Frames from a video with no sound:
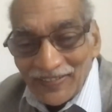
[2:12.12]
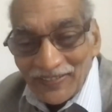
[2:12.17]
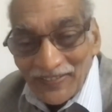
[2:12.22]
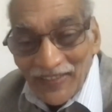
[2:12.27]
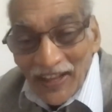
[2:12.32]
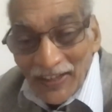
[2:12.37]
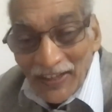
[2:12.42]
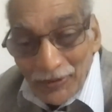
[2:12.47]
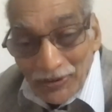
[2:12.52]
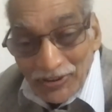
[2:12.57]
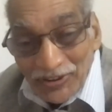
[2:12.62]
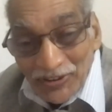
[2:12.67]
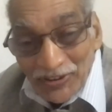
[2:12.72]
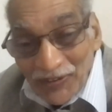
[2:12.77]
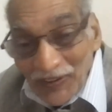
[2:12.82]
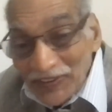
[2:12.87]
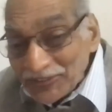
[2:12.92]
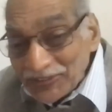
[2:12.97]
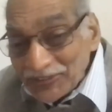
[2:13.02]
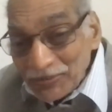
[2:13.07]
That was a
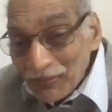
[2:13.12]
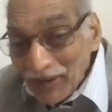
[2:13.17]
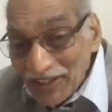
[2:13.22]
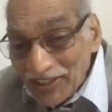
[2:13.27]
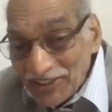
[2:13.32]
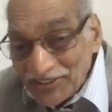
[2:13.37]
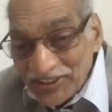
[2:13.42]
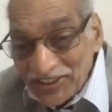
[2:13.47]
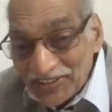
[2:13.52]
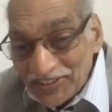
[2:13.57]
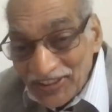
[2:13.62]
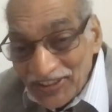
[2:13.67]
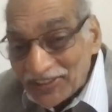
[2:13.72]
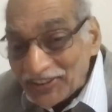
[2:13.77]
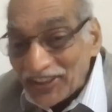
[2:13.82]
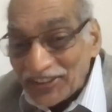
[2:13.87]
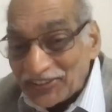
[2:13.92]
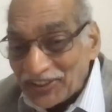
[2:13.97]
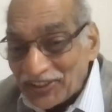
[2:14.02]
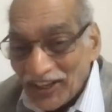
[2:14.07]
fixed mindset at
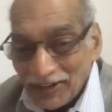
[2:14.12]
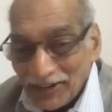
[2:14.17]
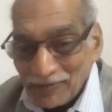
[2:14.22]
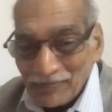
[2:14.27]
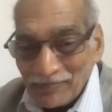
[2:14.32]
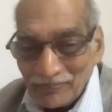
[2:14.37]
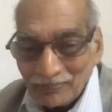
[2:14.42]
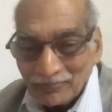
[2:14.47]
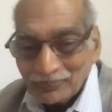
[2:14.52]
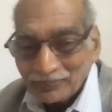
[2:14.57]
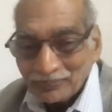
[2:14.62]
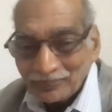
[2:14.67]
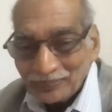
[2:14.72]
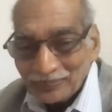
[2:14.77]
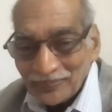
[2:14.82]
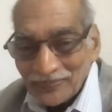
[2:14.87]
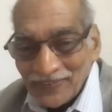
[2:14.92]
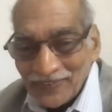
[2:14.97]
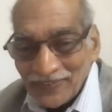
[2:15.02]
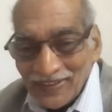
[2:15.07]
that time.
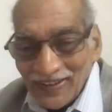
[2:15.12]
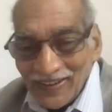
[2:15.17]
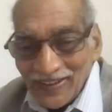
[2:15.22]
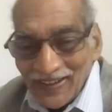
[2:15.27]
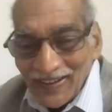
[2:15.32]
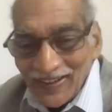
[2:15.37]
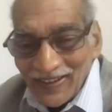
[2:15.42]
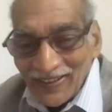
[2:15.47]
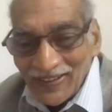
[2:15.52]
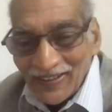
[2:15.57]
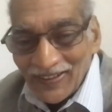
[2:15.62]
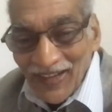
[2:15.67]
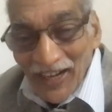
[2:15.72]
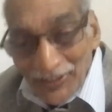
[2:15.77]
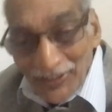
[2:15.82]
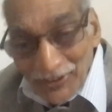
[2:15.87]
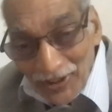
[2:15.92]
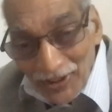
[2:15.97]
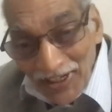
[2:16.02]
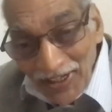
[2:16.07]

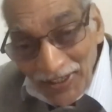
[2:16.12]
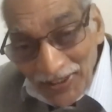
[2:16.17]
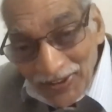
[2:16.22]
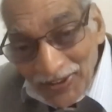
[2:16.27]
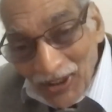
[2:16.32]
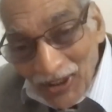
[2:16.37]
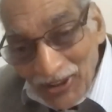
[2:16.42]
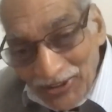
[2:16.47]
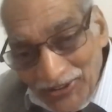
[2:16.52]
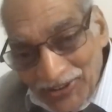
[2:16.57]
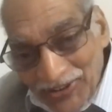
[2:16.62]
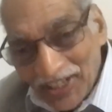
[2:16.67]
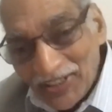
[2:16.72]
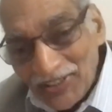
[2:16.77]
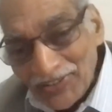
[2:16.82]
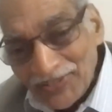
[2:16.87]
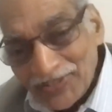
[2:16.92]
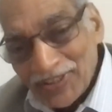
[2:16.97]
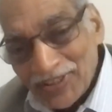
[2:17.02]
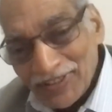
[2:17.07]
Gradually, it got
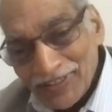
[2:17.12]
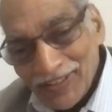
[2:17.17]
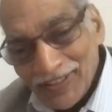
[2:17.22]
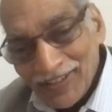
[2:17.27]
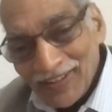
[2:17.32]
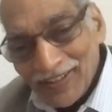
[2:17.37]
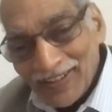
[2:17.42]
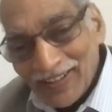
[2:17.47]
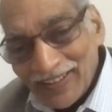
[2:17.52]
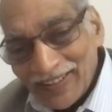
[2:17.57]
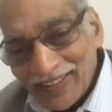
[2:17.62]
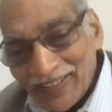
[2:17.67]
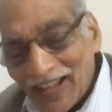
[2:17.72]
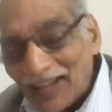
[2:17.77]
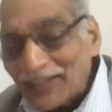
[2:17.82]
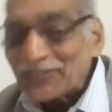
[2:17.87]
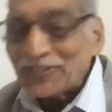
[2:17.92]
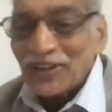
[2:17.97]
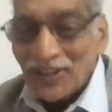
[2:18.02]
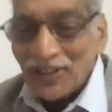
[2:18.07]
changed
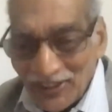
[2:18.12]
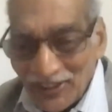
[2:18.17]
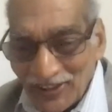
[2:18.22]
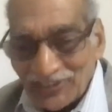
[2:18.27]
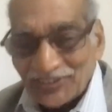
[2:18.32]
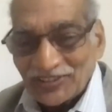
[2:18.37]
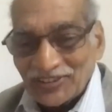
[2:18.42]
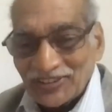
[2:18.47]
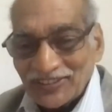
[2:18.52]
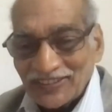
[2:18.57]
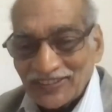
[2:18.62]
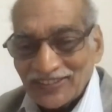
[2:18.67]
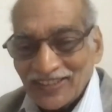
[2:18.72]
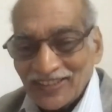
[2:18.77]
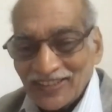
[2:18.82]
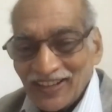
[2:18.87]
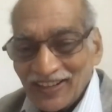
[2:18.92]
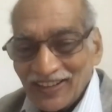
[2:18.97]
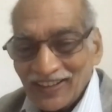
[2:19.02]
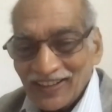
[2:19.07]
that girls
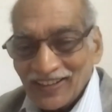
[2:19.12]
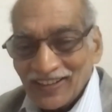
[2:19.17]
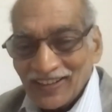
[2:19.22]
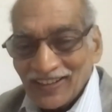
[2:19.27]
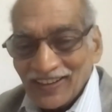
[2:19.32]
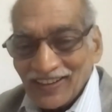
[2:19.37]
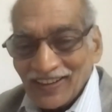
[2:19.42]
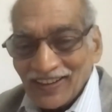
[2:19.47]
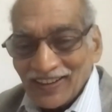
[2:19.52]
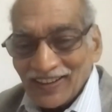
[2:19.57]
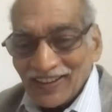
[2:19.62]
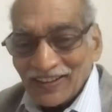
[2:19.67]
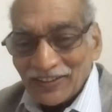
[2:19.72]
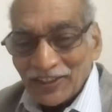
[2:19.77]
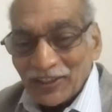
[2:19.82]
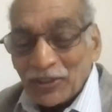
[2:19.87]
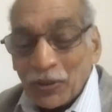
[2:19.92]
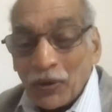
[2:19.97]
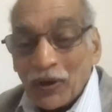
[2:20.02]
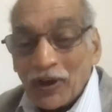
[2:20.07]

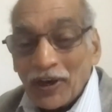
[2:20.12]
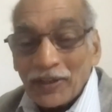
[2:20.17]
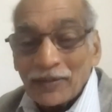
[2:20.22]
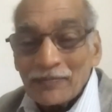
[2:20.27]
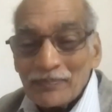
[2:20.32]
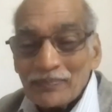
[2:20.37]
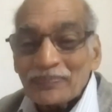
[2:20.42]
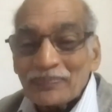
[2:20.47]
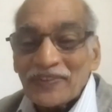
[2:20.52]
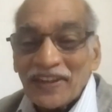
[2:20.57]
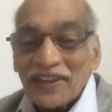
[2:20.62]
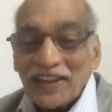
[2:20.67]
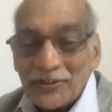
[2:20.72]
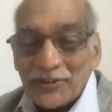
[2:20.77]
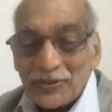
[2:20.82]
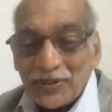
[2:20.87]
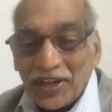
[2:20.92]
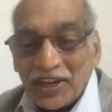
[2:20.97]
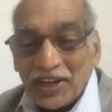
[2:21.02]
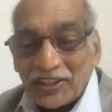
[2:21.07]
require
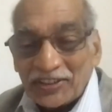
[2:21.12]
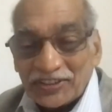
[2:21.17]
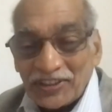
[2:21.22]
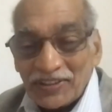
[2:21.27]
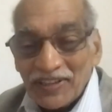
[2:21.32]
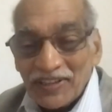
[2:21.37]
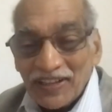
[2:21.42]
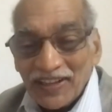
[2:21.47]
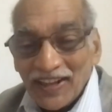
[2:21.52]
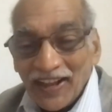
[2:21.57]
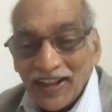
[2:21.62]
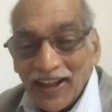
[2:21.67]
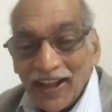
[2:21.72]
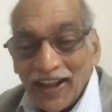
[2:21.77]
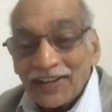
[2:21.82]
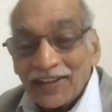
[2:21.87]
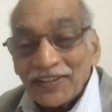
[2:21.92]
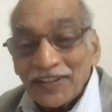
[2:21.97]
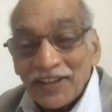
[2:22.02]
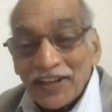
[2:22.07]
education
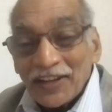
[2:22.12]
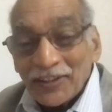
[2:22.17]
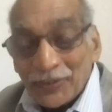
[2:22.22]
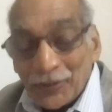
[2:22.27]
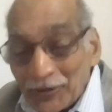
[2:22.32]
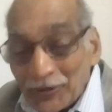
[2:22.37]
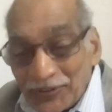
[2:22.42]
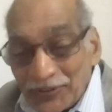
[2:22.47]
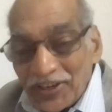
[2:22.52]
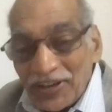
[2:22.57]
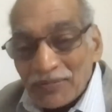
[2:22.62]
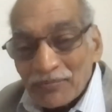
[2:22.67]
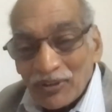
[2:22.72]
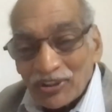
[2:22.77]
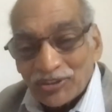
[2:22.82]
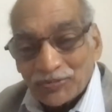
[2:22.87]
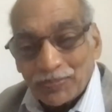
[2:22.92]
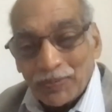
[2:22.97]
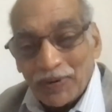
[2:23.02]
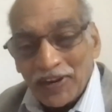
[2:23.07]
and equity
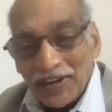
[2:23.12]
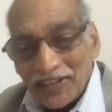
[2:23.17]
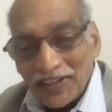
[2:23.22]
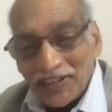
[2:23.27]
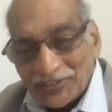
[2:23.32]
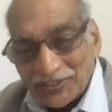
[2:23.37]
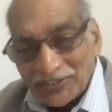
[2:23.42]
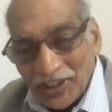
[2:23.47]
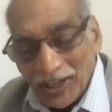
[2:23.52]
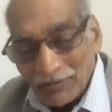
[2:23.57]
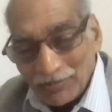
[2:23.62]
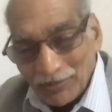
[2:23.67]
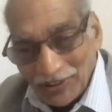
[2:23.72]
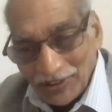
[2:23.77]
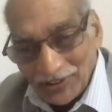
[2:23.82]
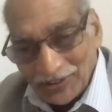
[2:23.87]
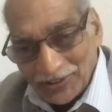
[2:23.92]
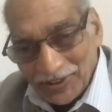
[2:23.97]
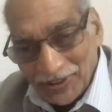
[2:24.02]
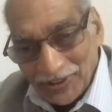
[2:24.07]
must be
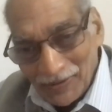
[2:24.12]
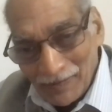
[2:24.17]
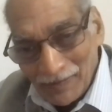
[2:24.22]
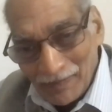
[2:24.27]
established.